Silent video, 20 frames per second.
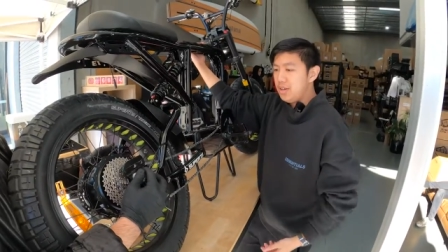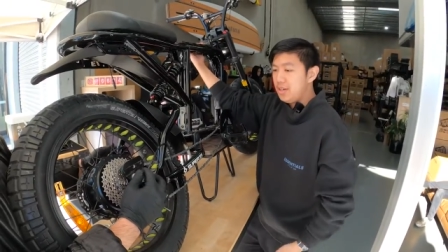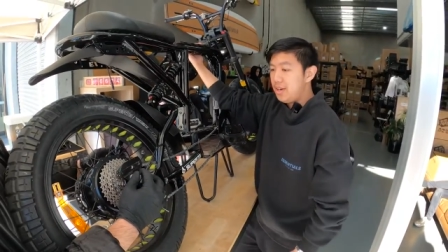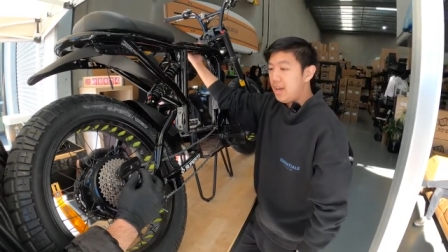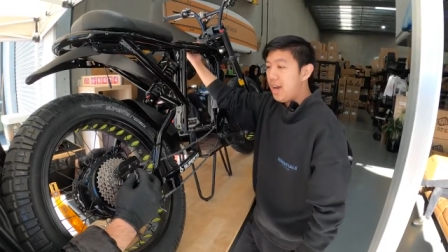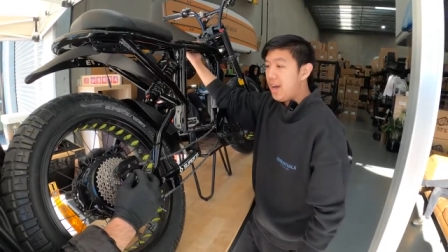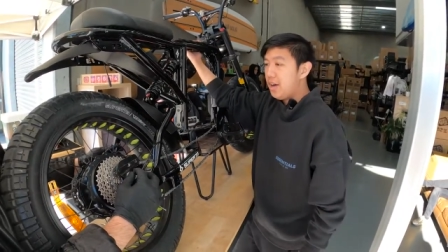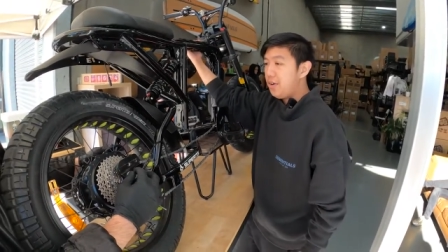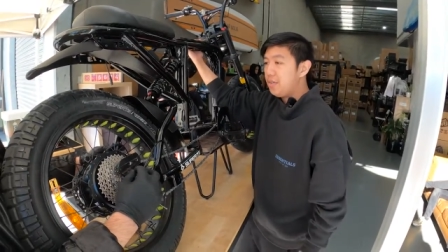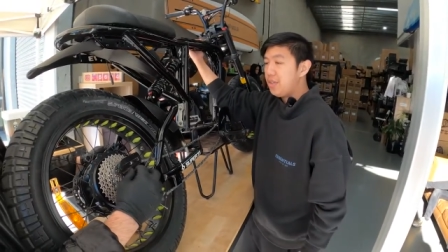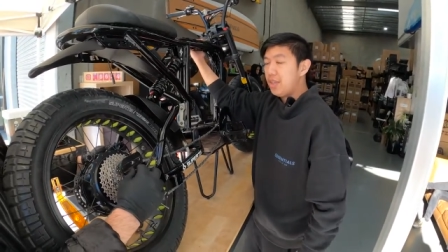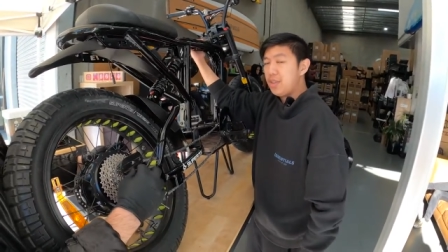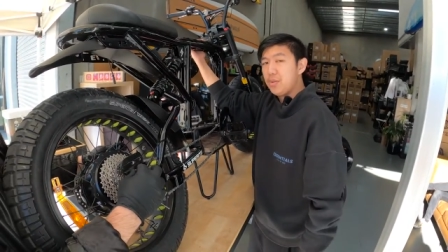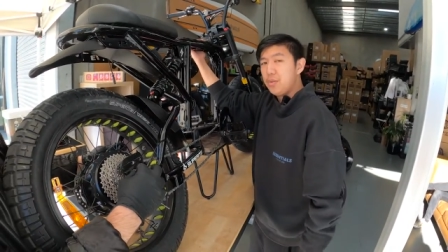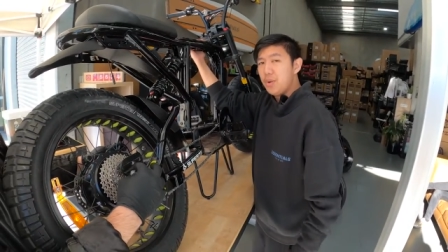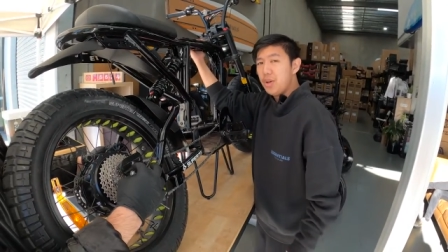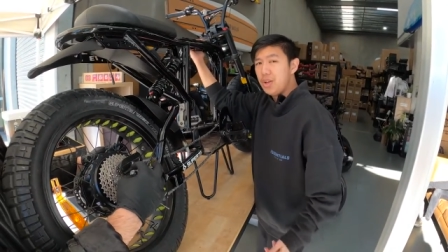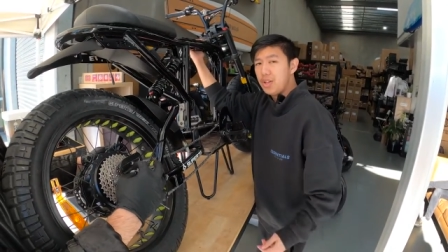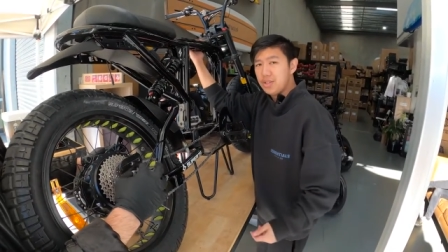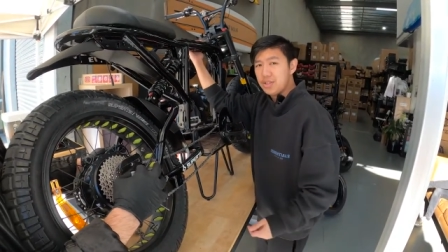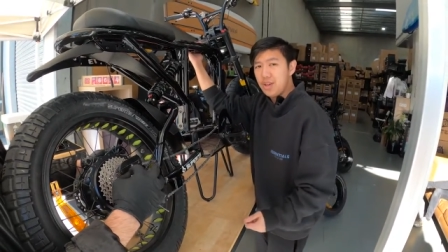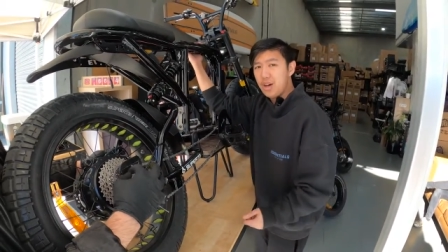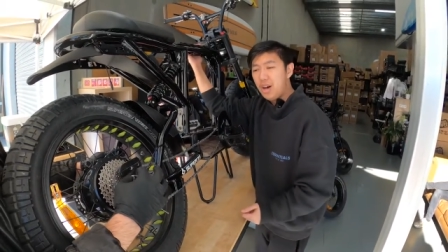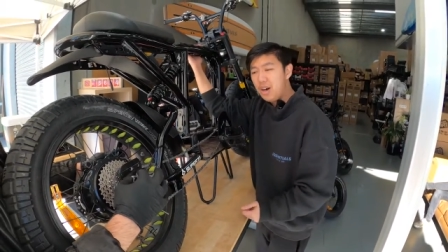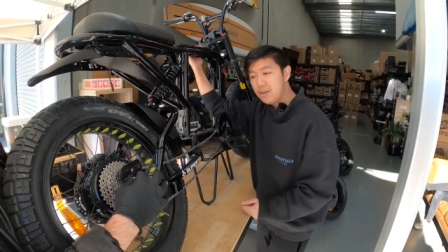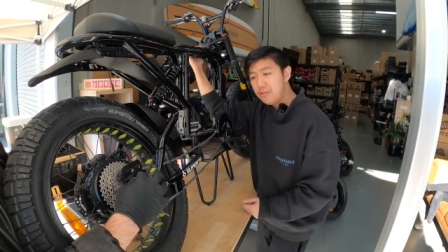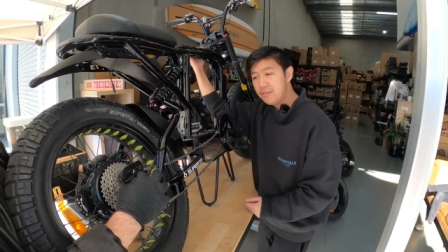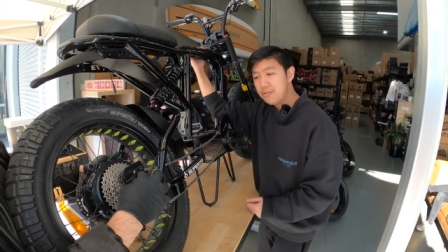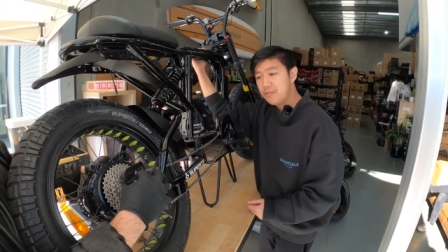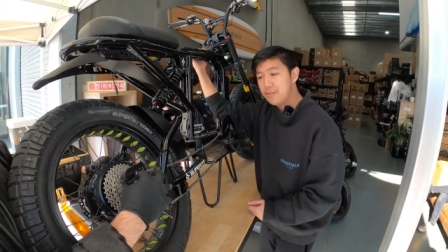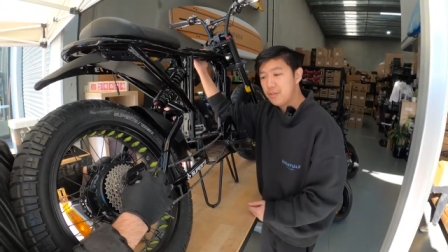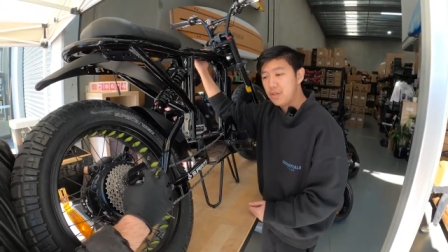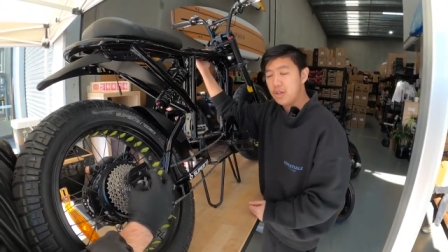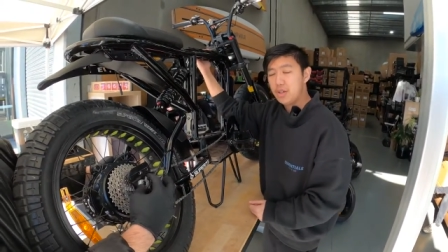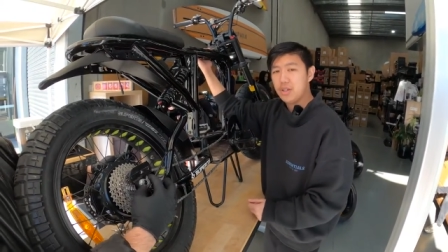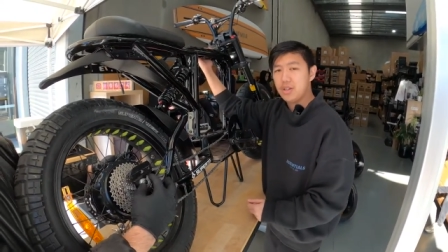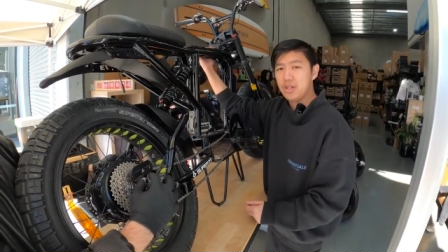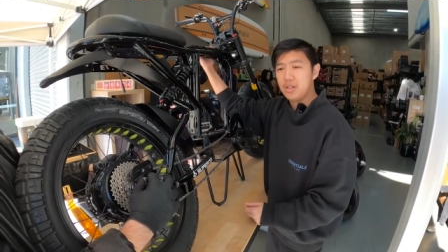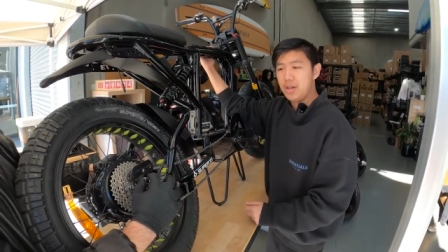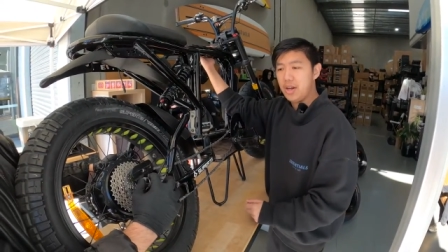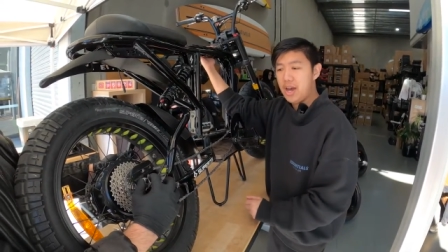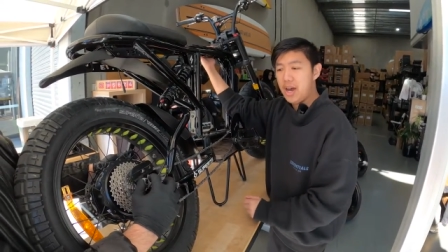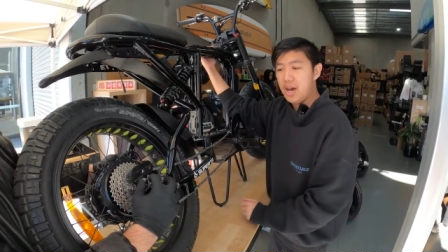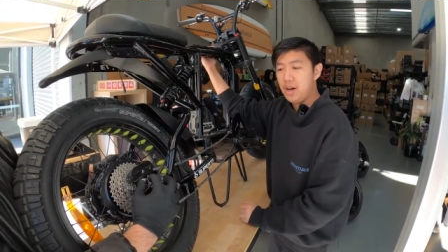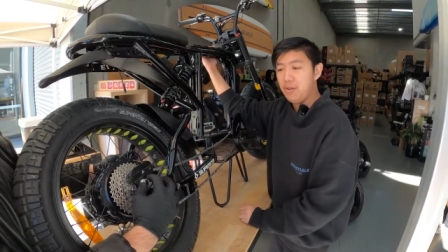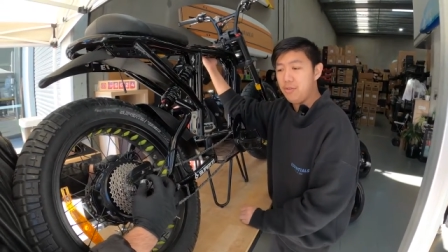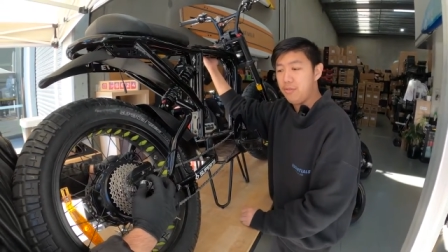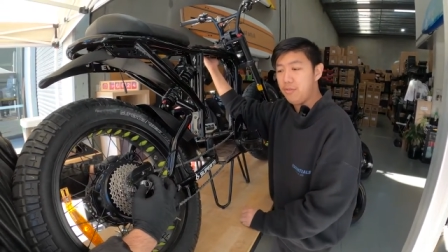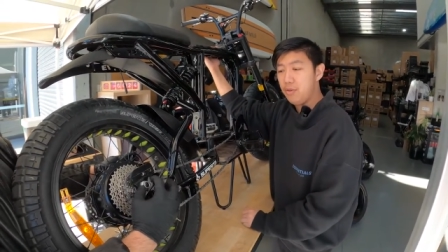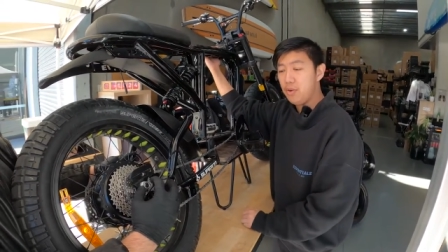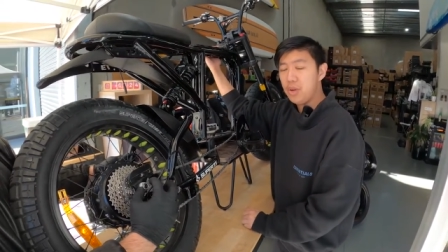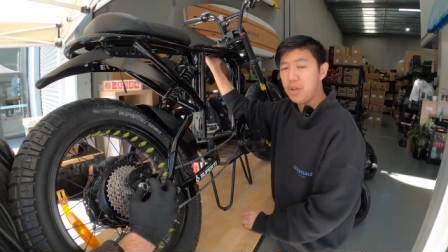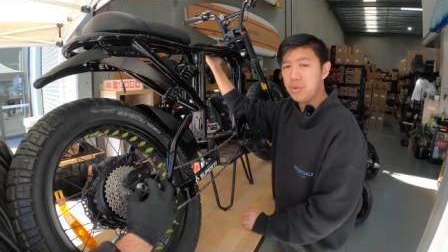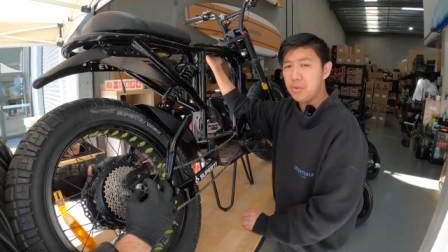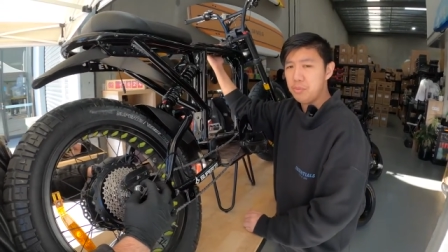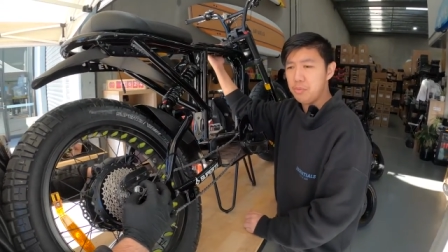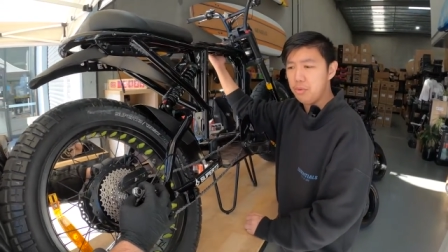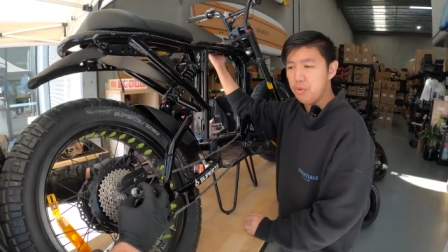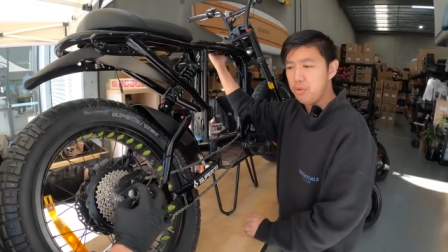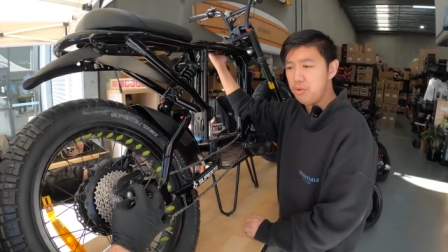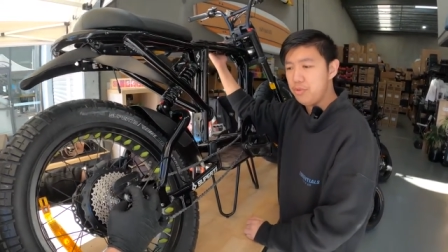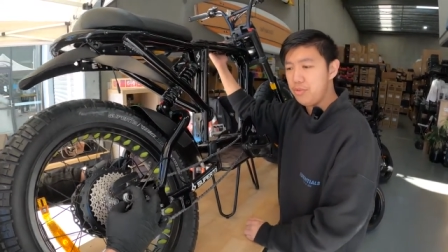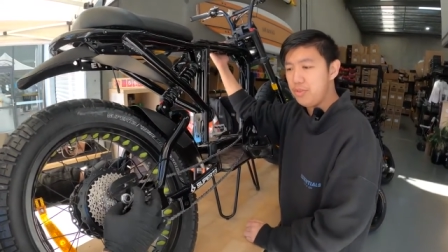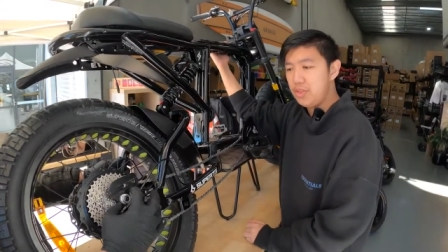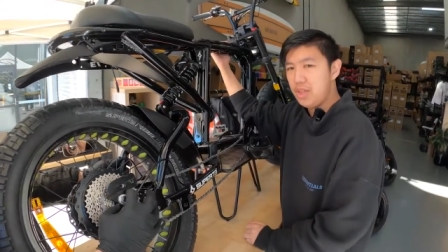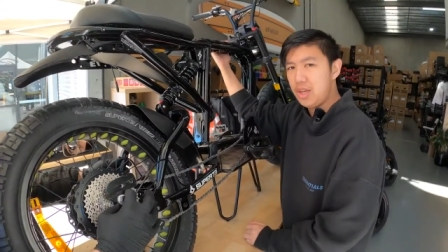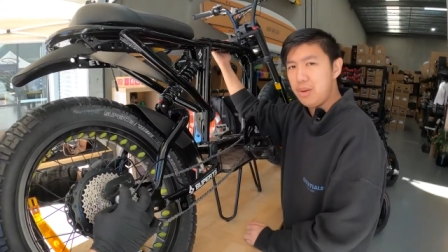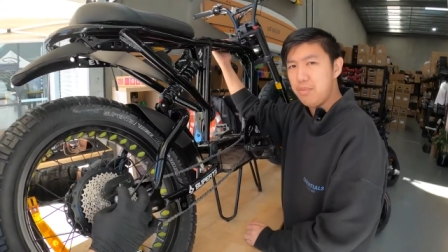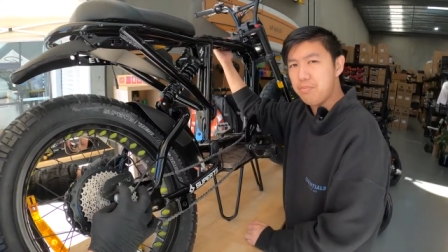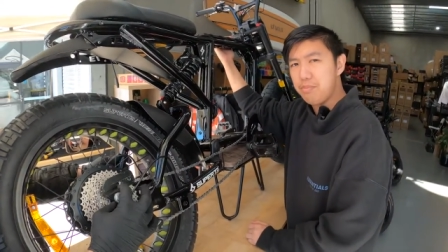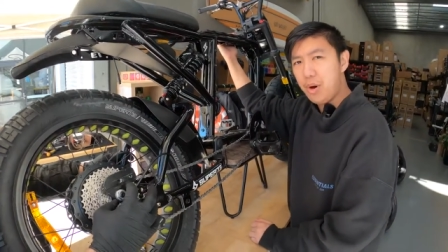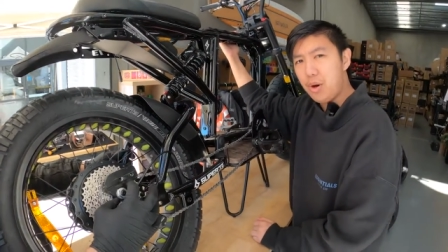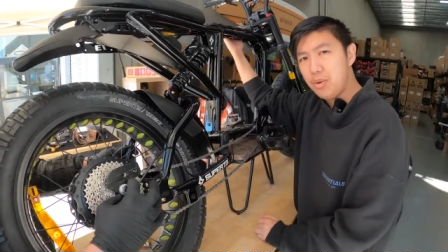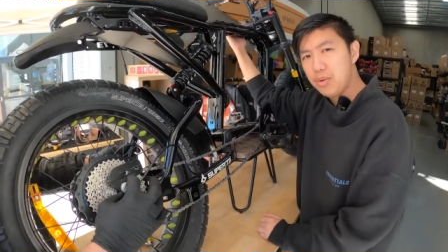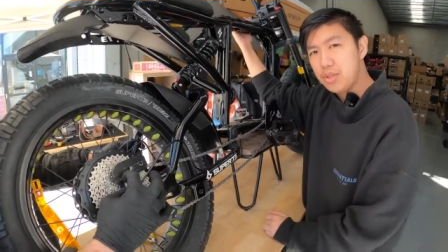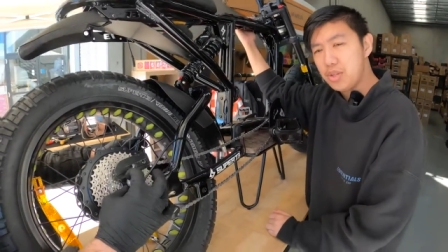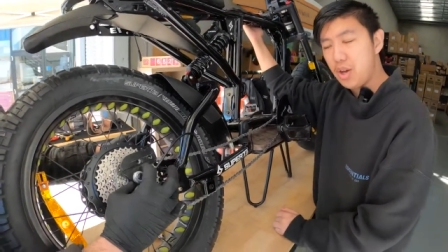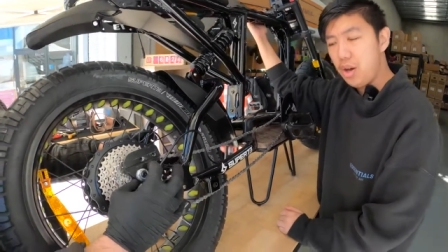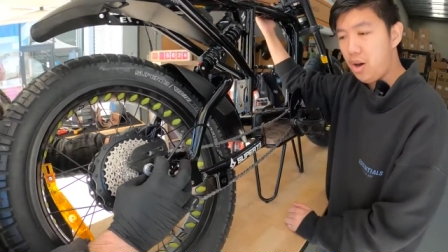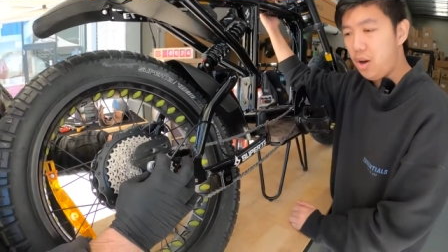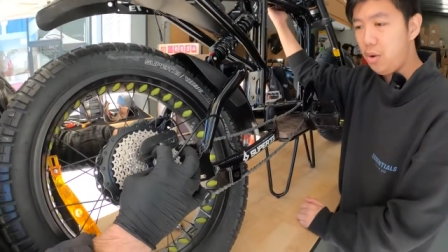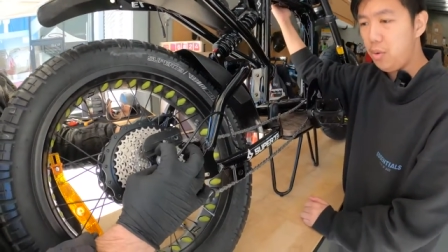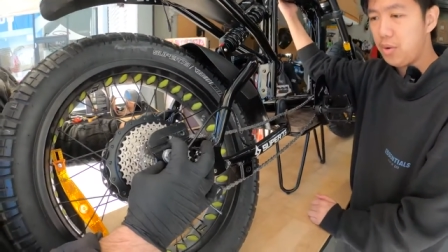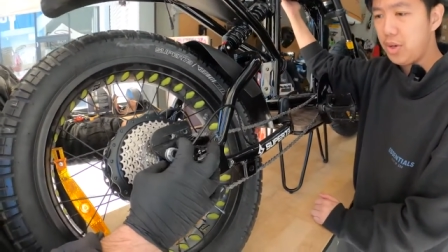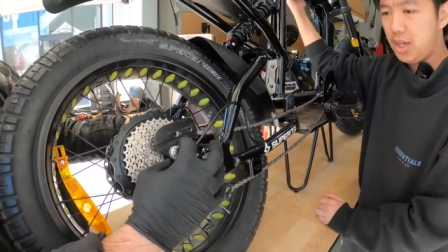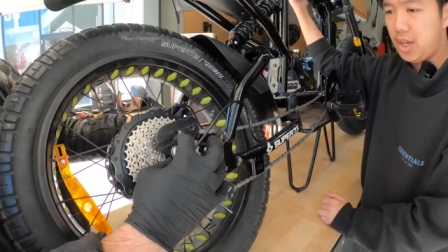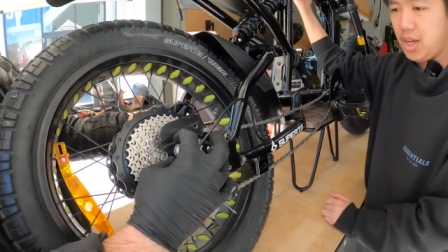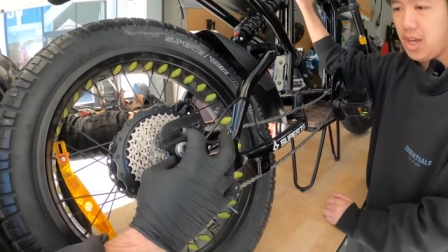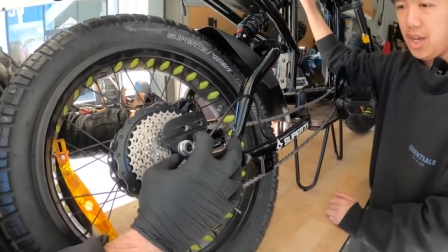Now that the wheel is off, you can now fully remove the bolts holding